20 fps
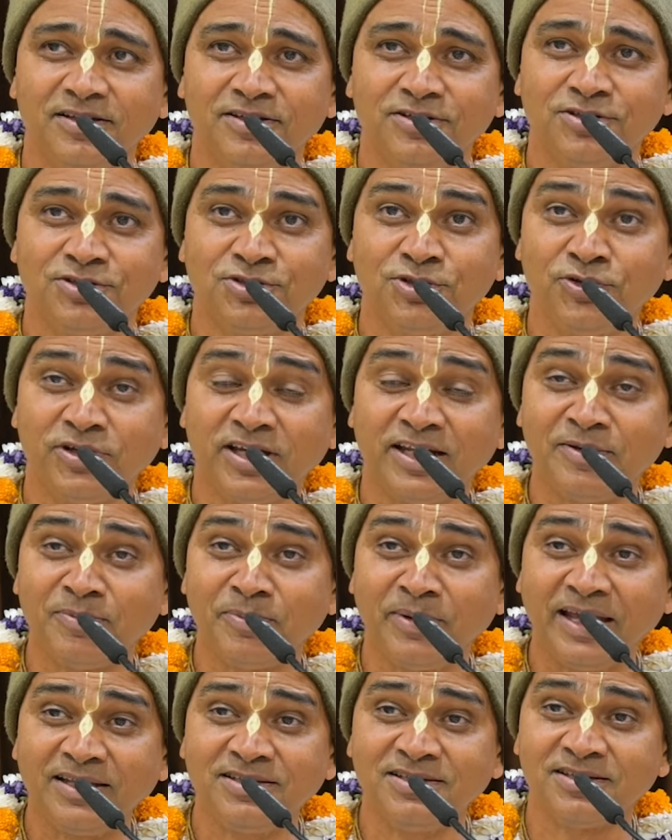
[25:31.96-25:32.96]
So you can
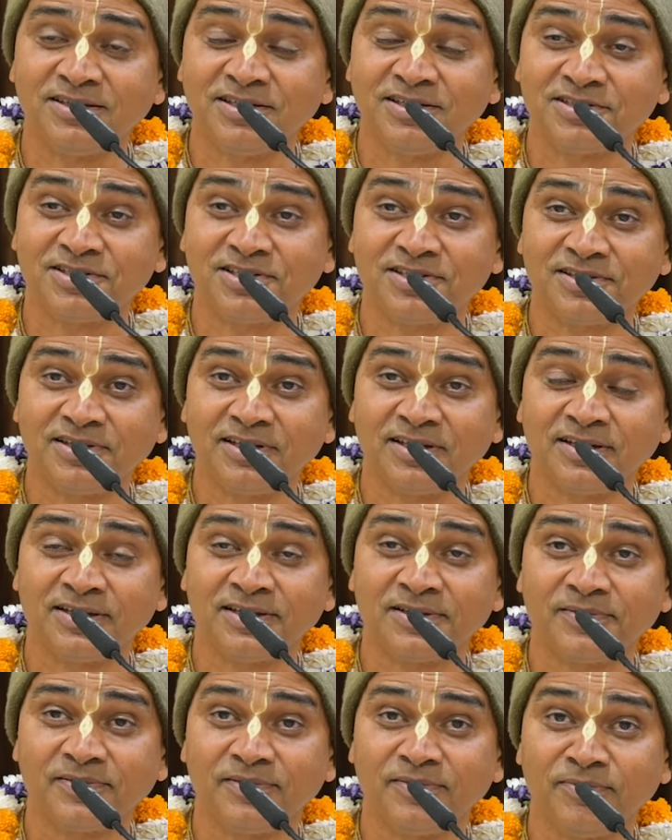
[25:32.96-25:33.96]
imagine, this is
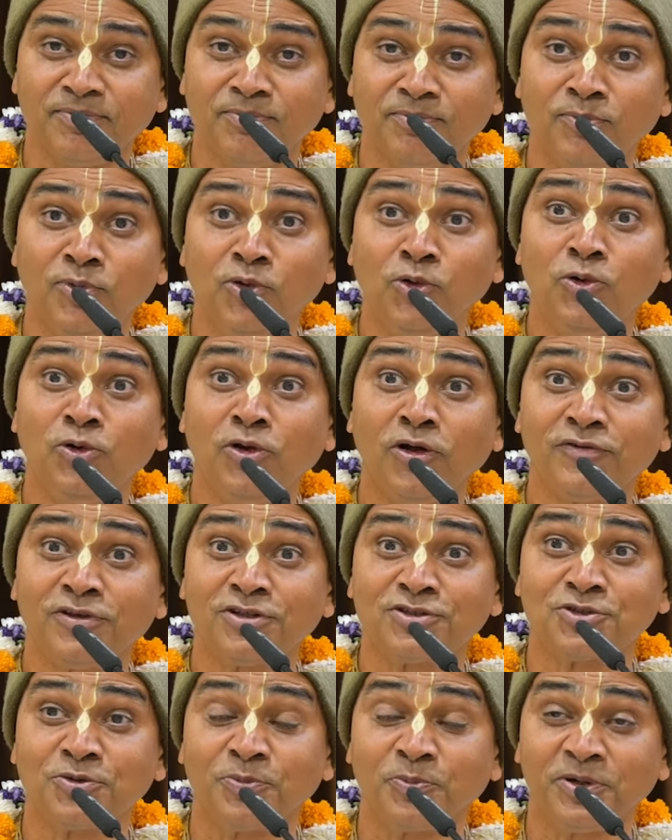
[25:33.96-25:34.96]
the mood of
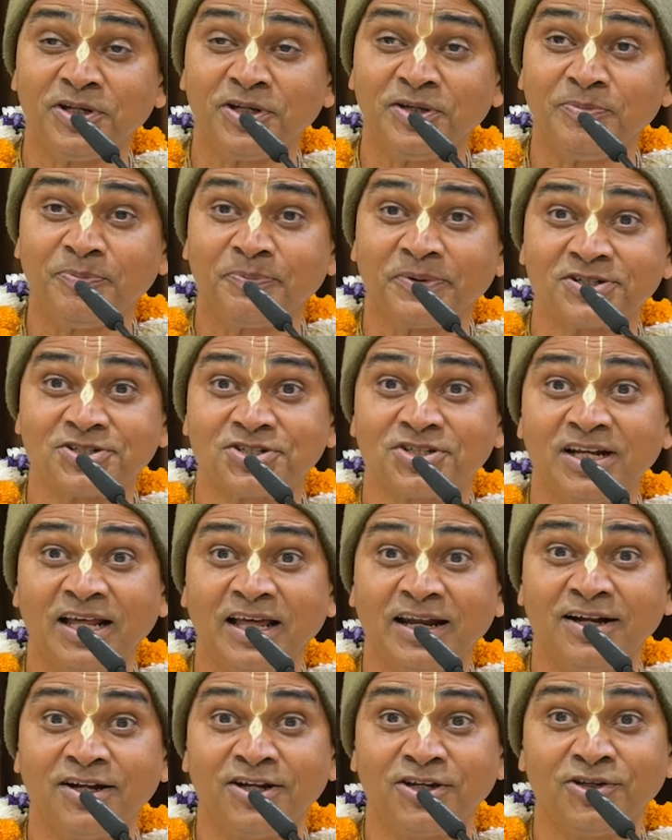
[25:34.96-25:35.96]
the Supreme
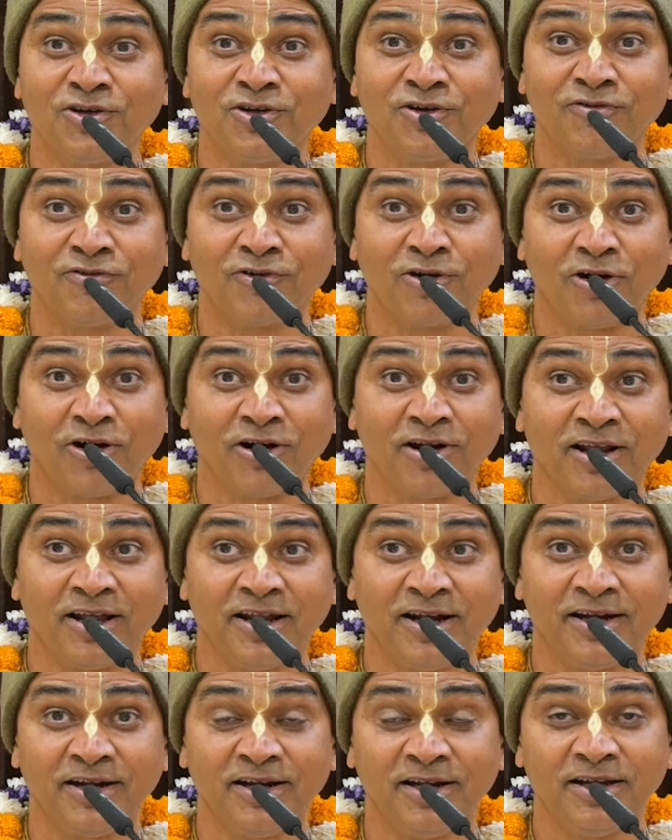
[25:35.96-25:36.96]
Personality of
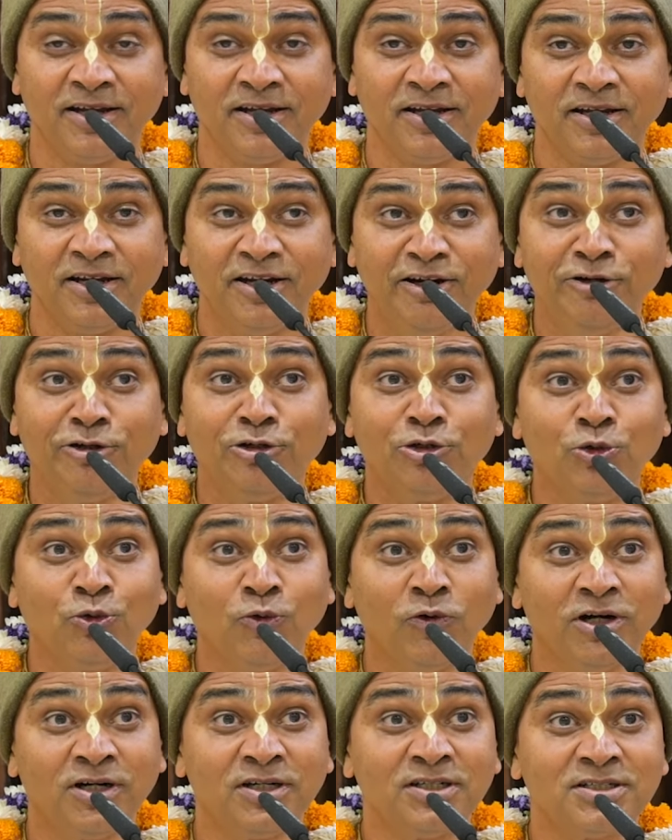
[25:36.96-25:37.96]
Godhead
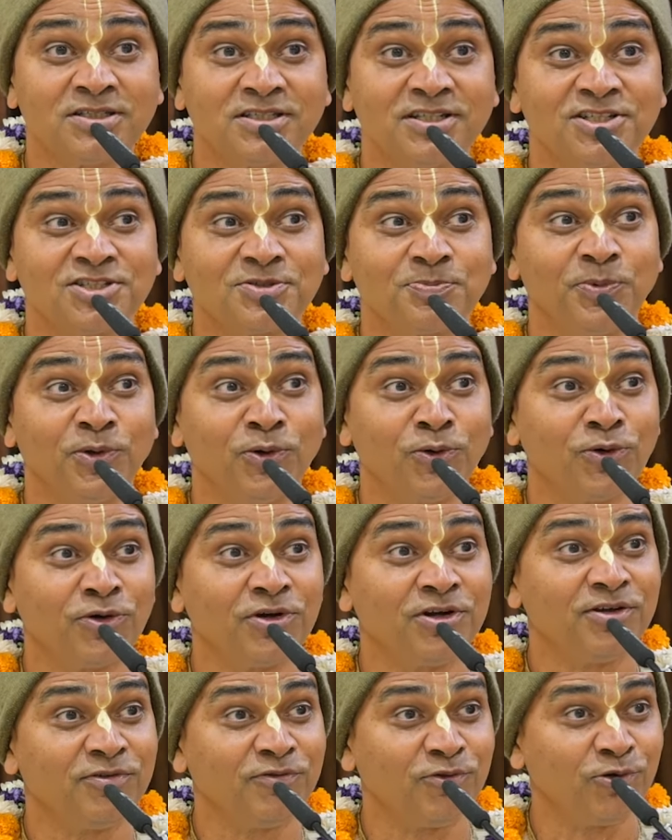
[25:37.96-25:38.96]
towards his pure
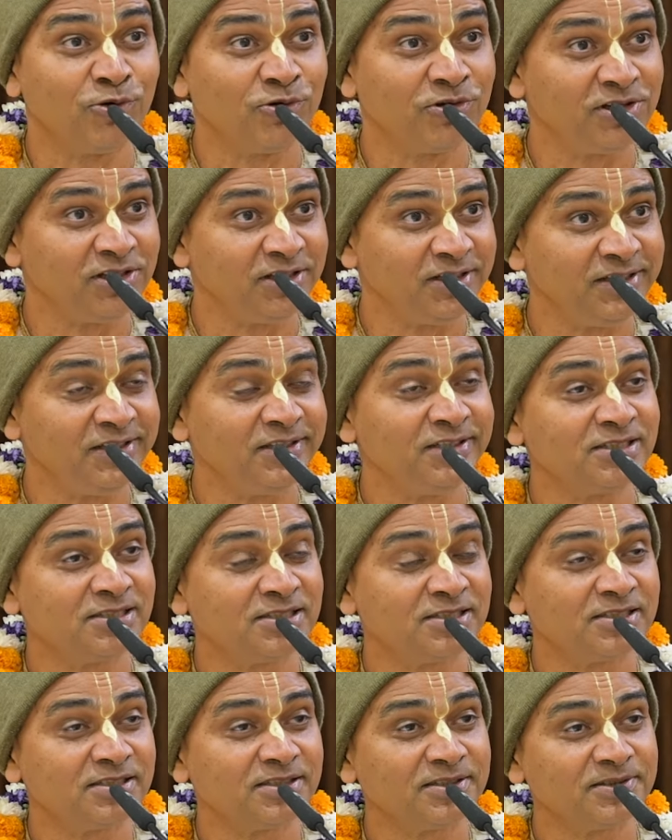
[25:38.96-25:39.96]

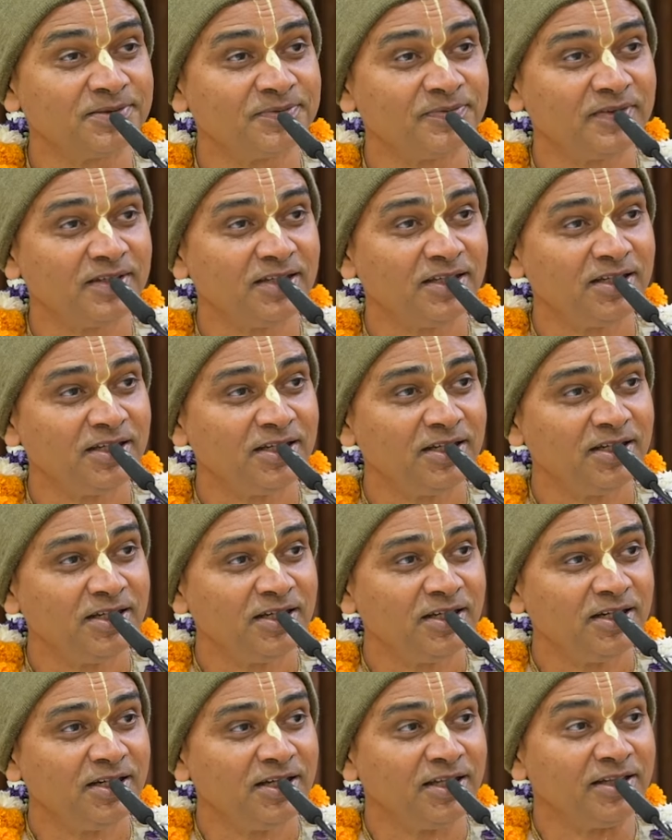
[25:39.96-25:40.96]
devotees,
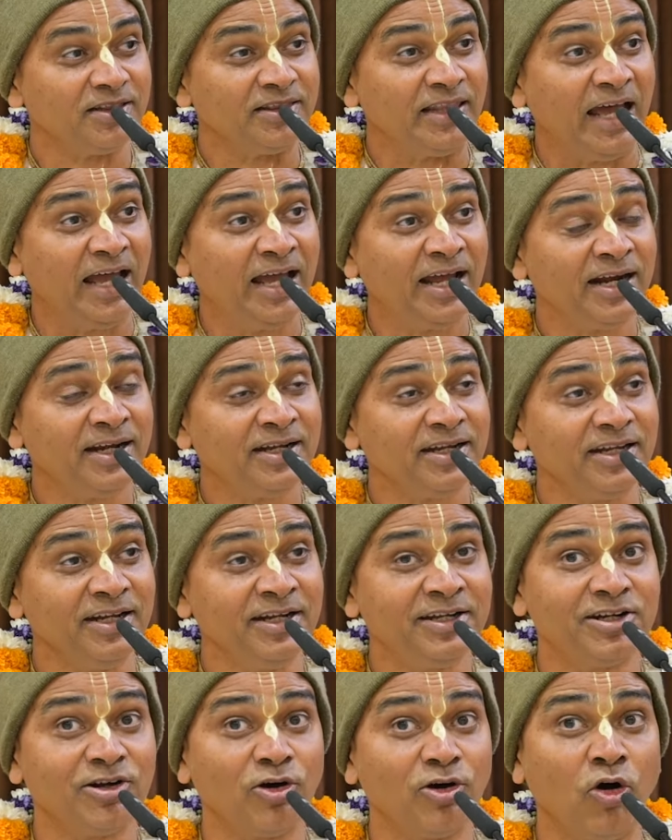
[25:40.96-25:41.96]
that
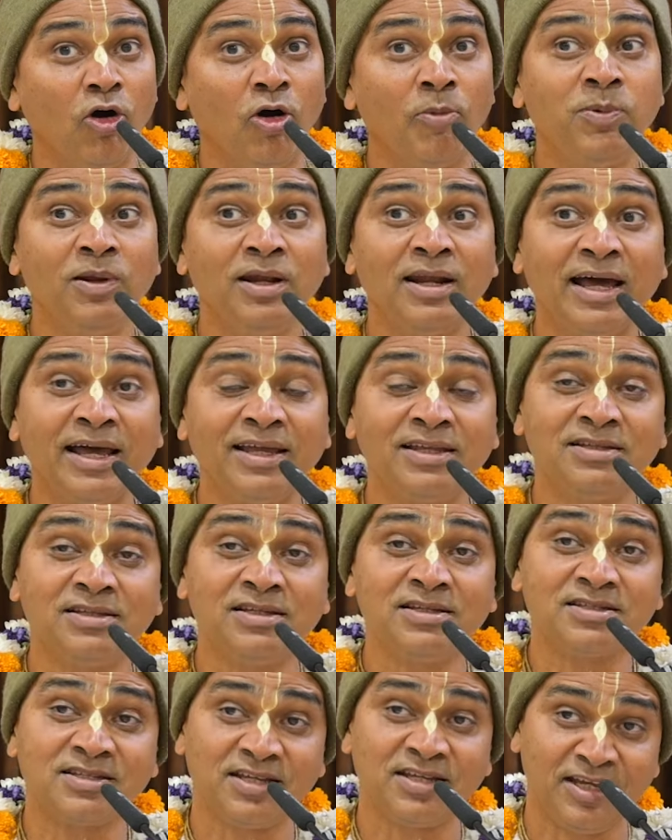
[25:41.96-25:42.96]
it
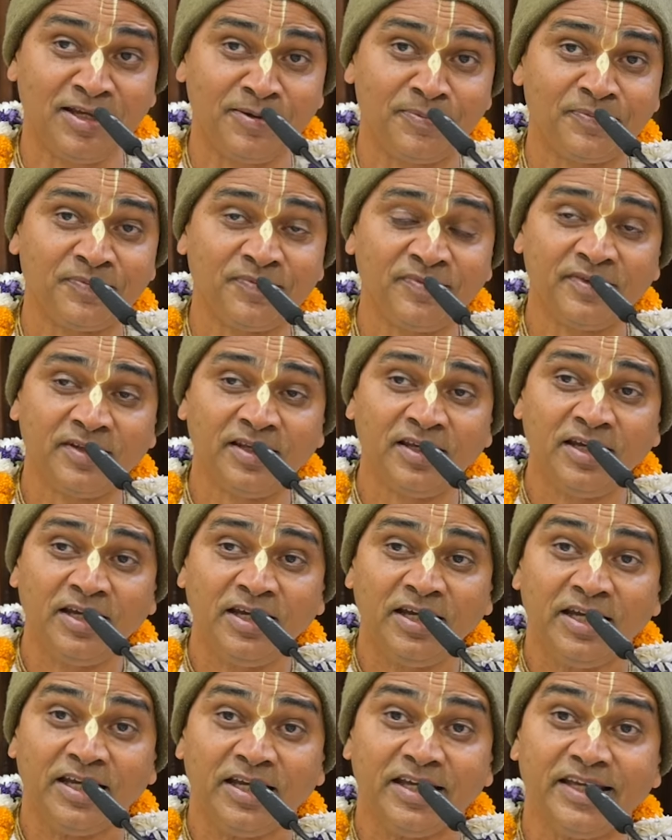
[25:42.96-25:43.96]
obliges him
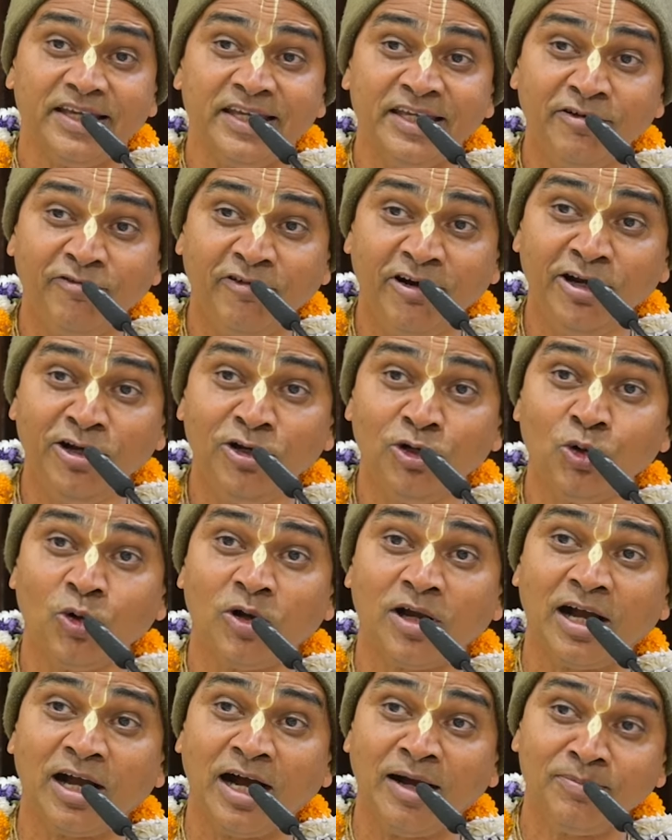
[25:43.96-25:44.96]
even to
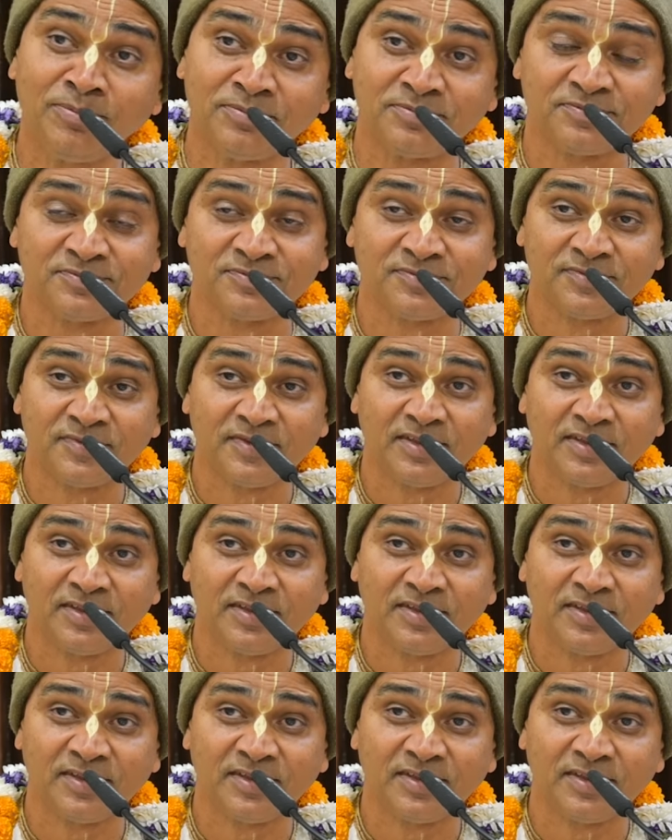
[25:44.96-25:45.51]
come